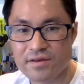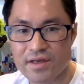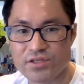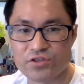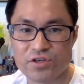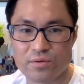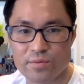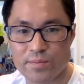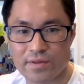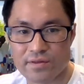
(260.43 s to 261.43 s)
is it to
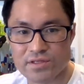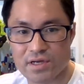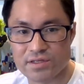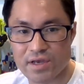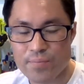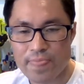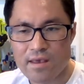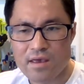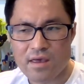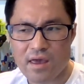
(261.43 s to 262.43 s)
implement this idea?
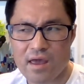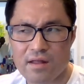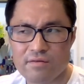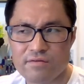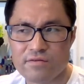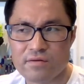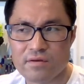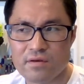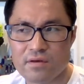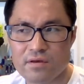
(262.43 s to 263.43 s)
And
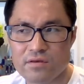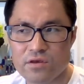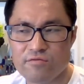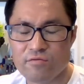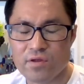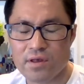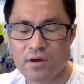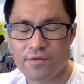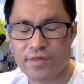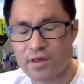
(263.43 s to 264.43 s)
you've really
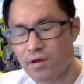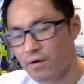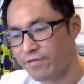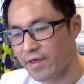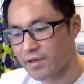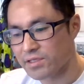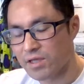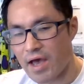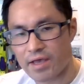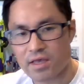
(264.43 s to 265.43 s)
got to think of things
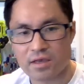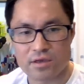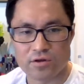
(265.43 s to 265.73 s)
like,